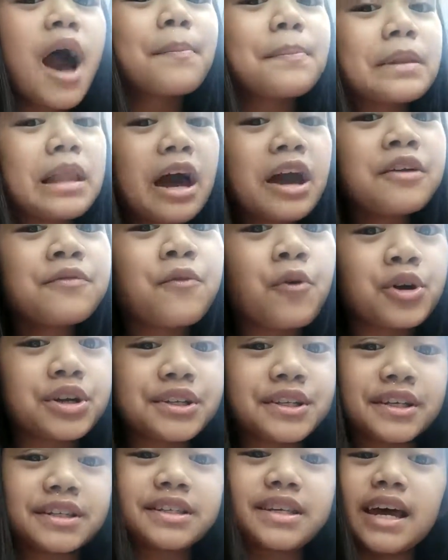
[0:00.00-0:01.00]
apply
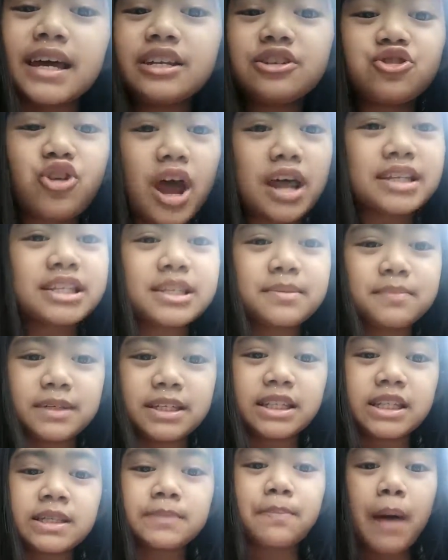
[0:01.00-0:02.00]
forces, and
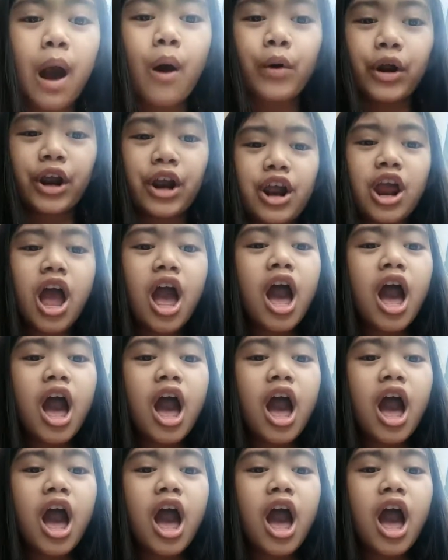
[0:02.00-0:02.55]
transmit power.